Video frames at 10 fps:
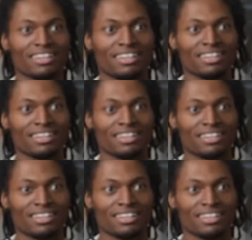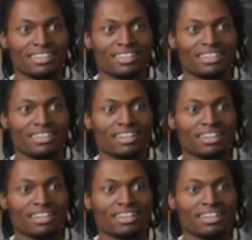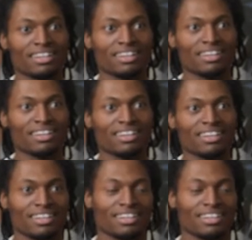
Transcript: This person isn't speaking.